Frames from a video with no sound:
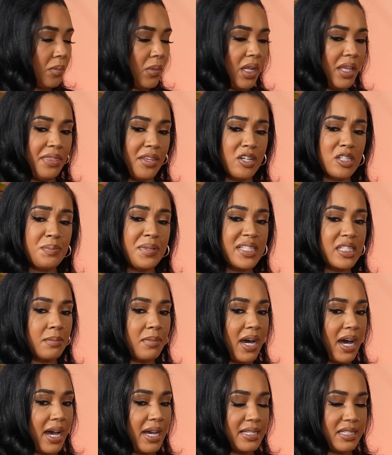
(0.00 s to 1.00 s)
There's been some
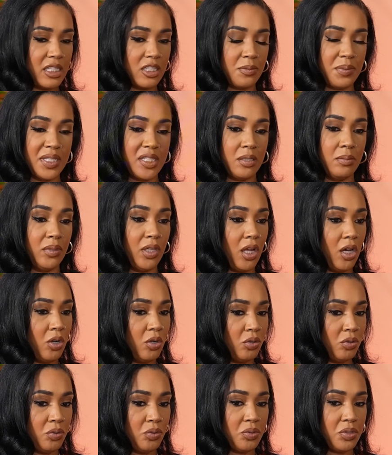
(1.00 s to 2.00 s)
highs, there's been some
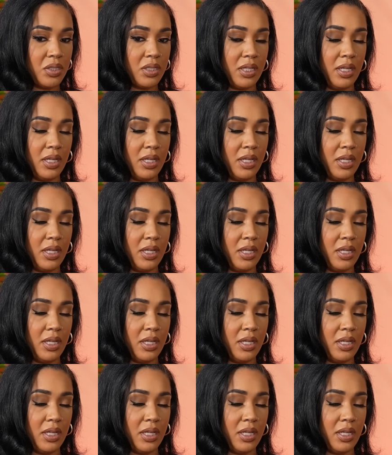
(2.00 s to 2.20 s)
lows.